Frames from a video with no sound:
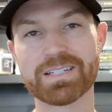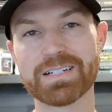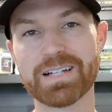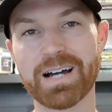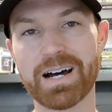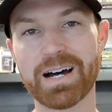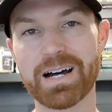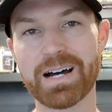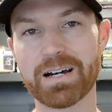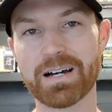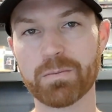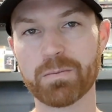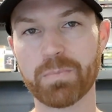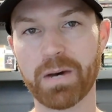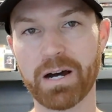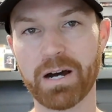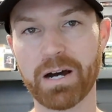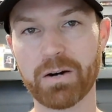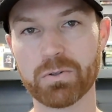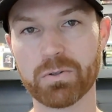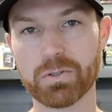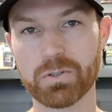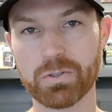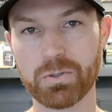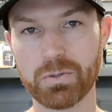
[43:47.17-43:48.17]
not
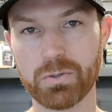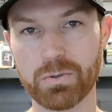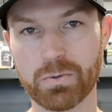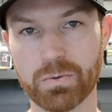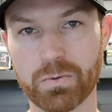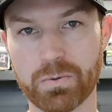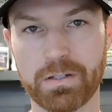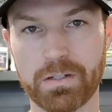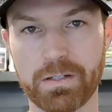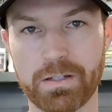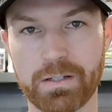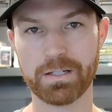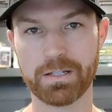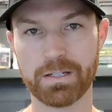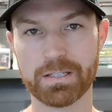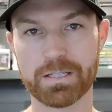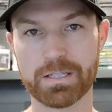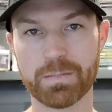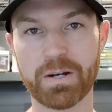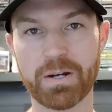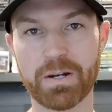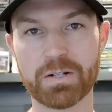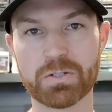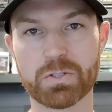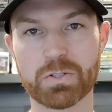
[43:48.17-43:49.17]
about you. It's
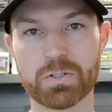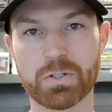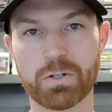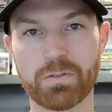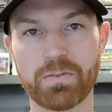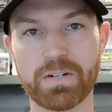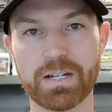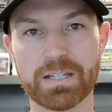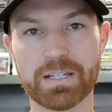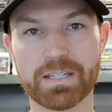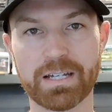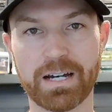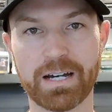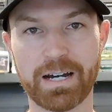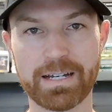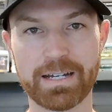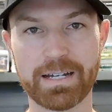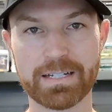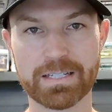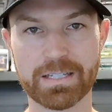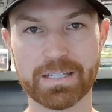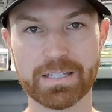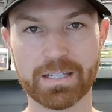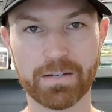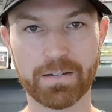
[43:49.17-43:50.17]
about serving at the
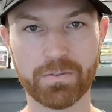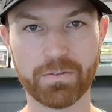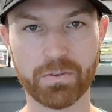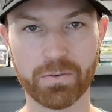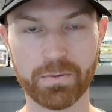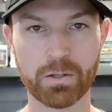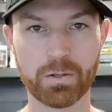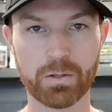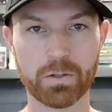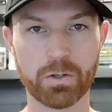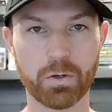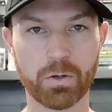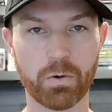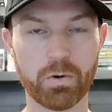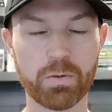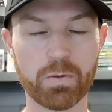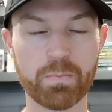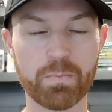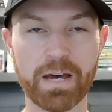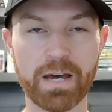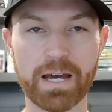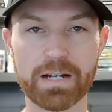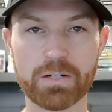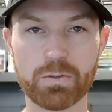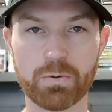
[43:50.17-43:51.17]
highest level. Going
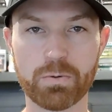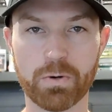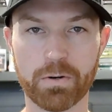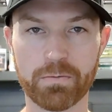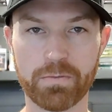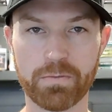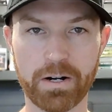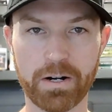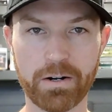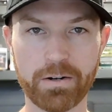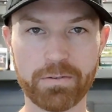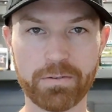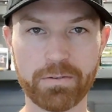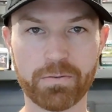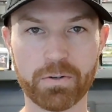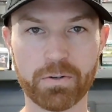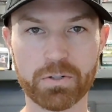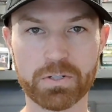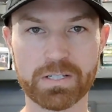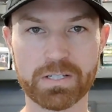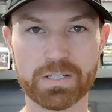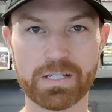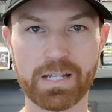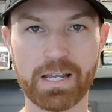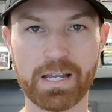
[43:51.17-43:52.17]
back to our very
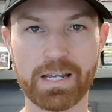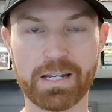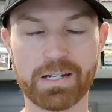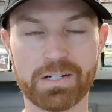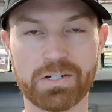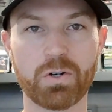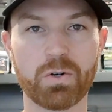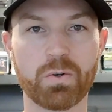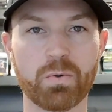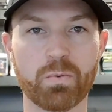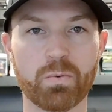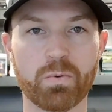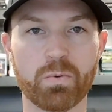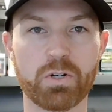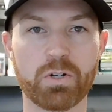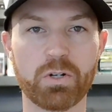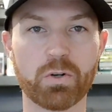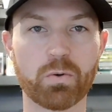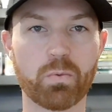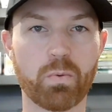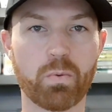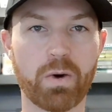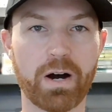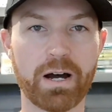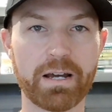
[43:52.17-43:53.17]
first stage, when
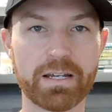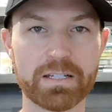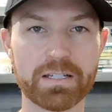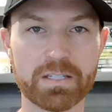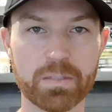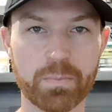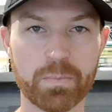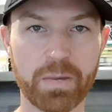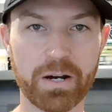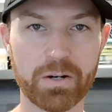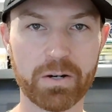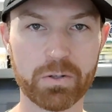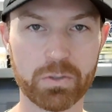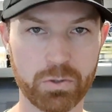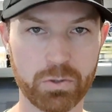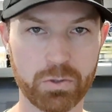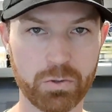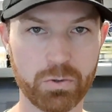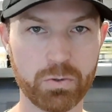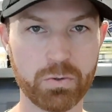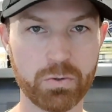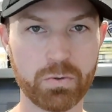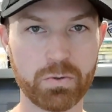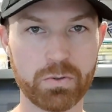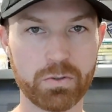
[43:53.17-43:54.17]
your why is about
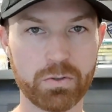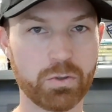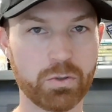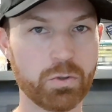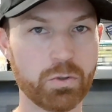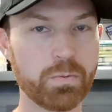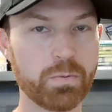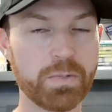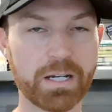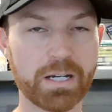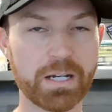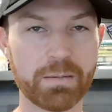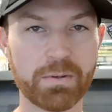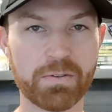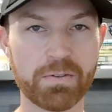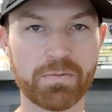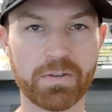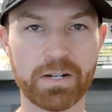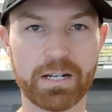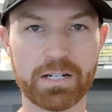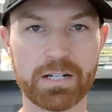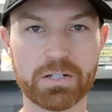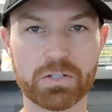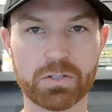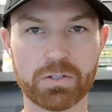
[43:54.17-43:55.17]
you becoming
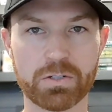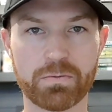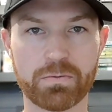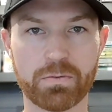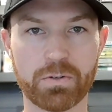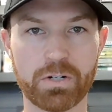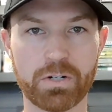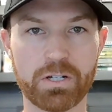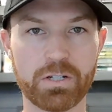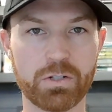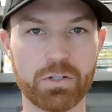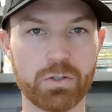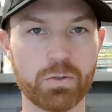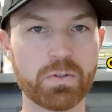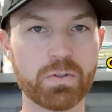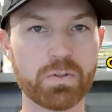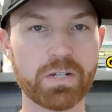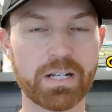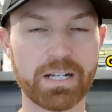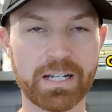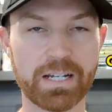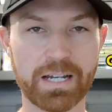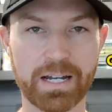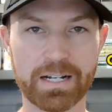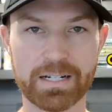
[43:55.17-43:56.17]
financially free, you
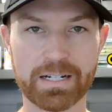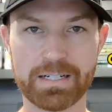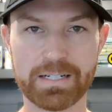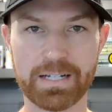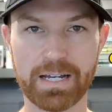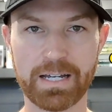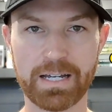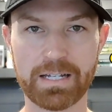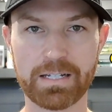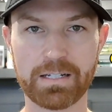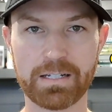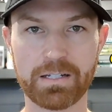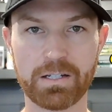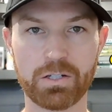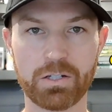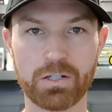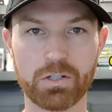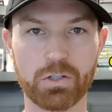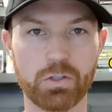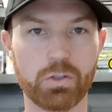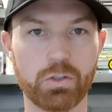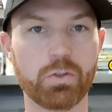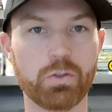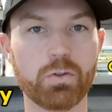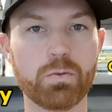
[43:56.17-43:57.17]
getting out of debt,
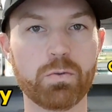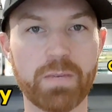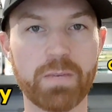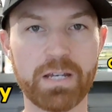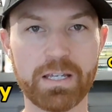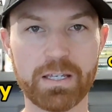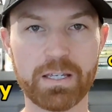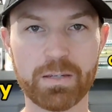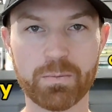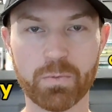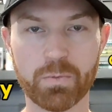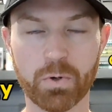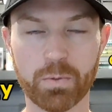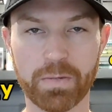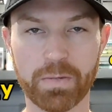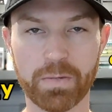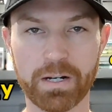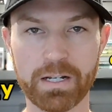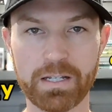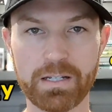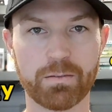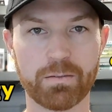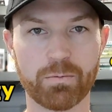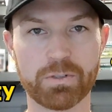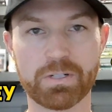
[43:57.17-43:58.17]
you making more
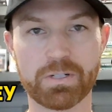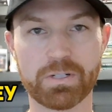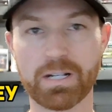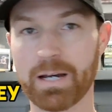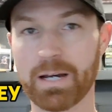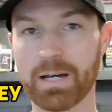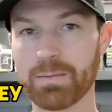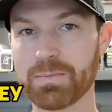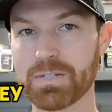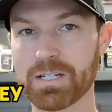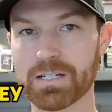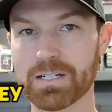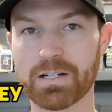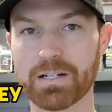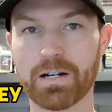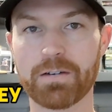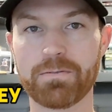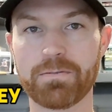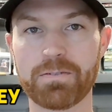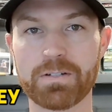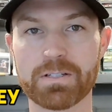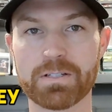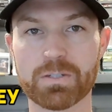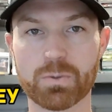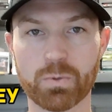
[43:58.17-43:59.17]
money, when times get
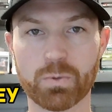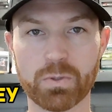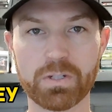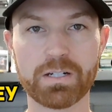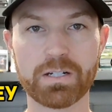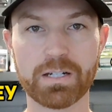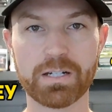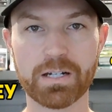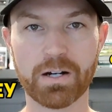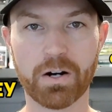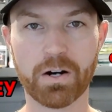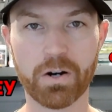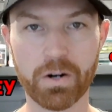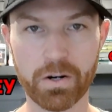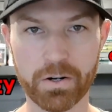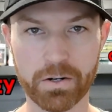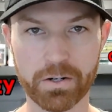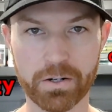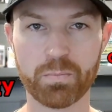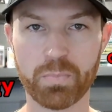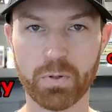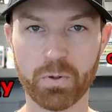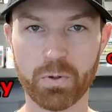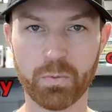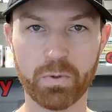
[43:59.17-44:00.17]
tough, it's going to get harder.
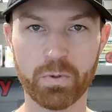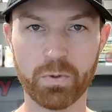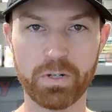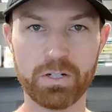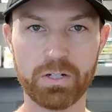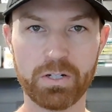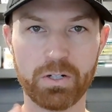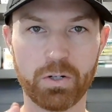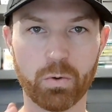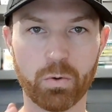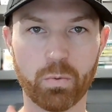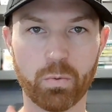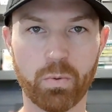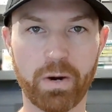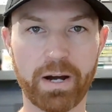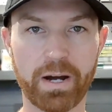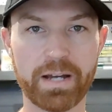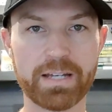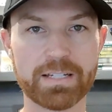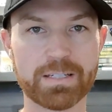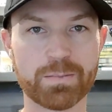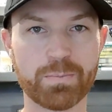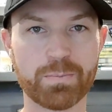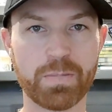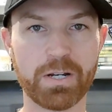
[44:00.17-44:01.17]
But when your why
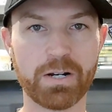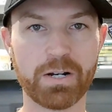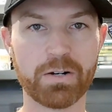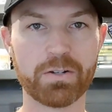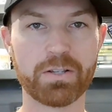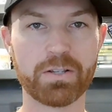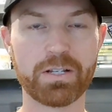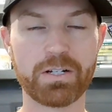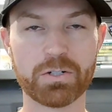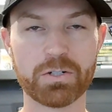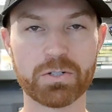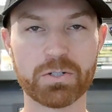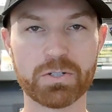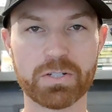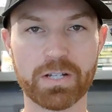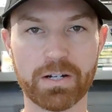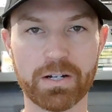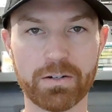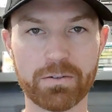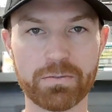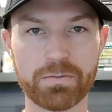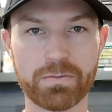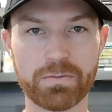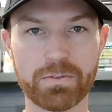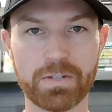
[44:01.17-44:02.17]
is bigger than
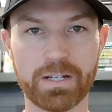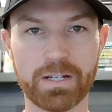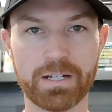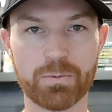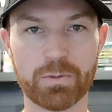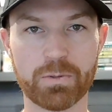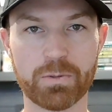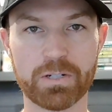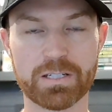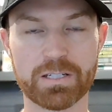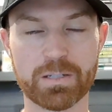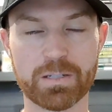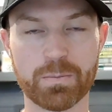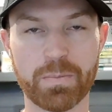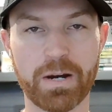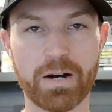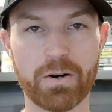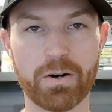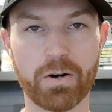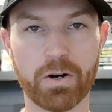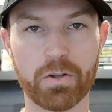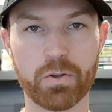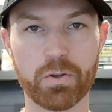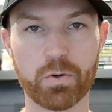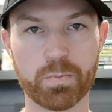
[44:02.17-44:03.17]
yourself, and then when it's
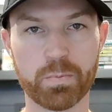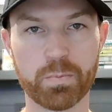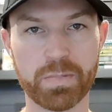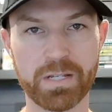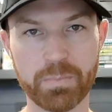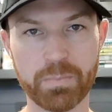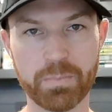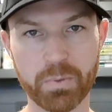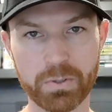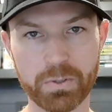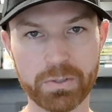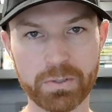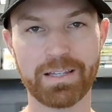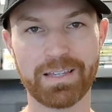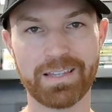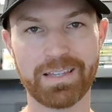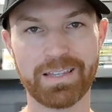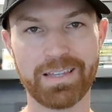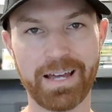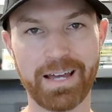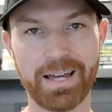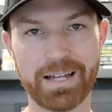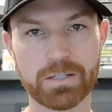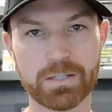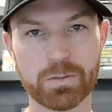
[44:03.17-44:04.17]
about other people,
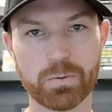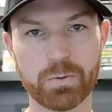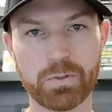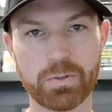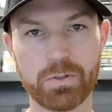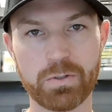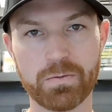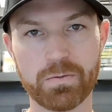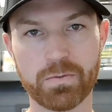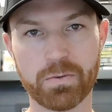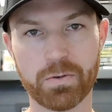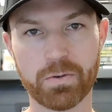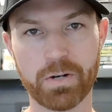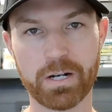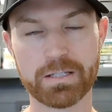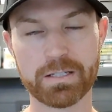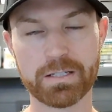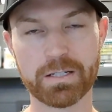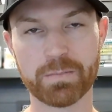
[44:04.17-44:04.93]
that's when you've created